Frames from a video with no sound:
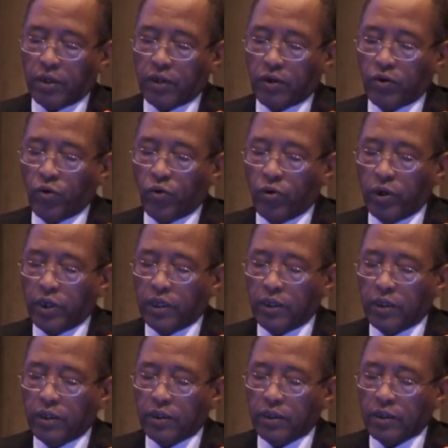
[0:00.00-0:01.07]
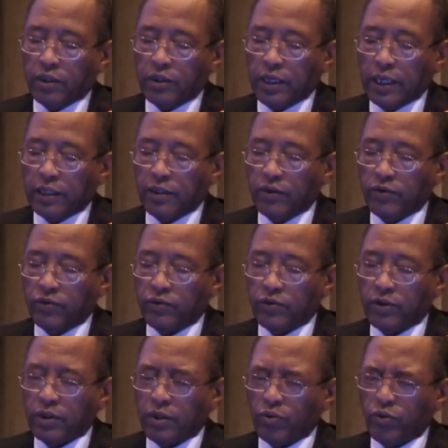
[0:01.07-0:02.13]
calling, that is
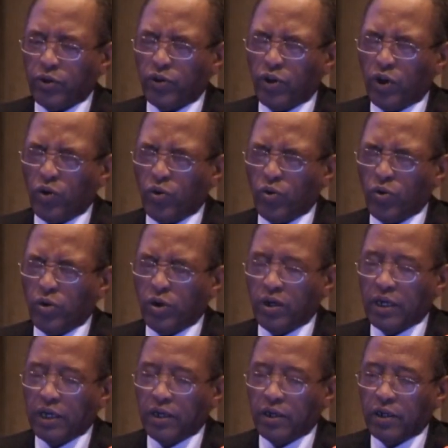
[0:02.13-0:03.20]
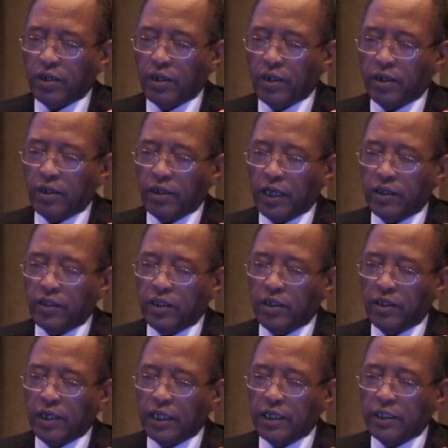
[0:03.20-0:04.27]
what they call
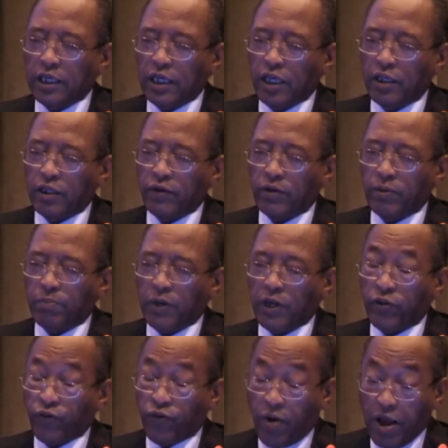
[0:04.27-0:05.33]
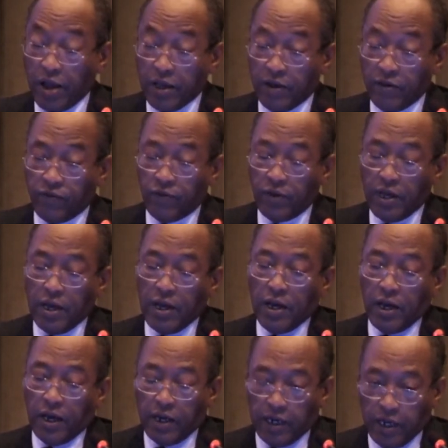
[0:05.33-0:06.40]
1998 plus 5,
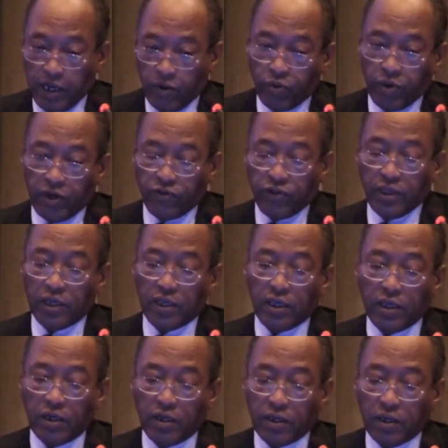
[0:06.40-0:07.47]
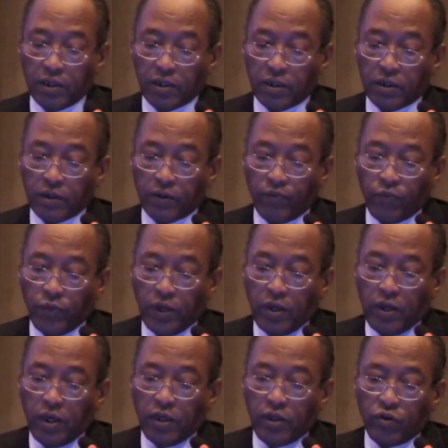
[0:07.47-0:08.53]
and now we are thinking
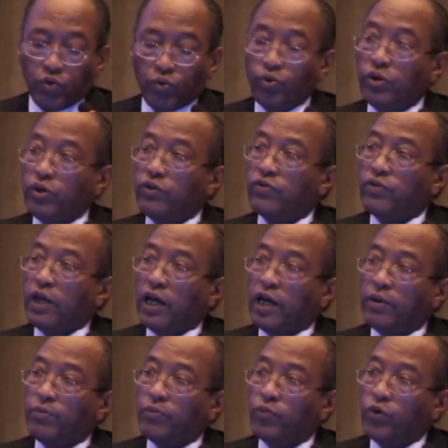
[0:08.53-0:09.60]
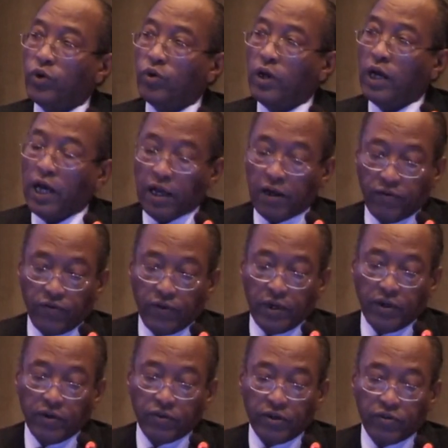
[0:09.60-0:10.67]
in 2 years' time we will have
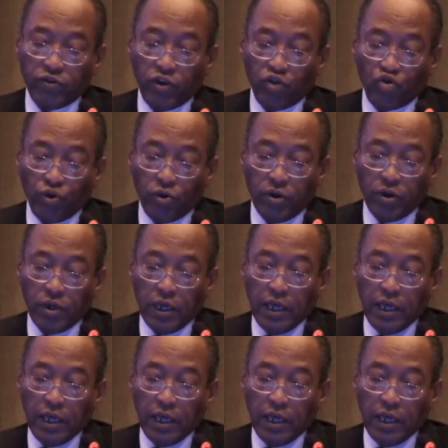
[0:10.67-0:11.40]
another session.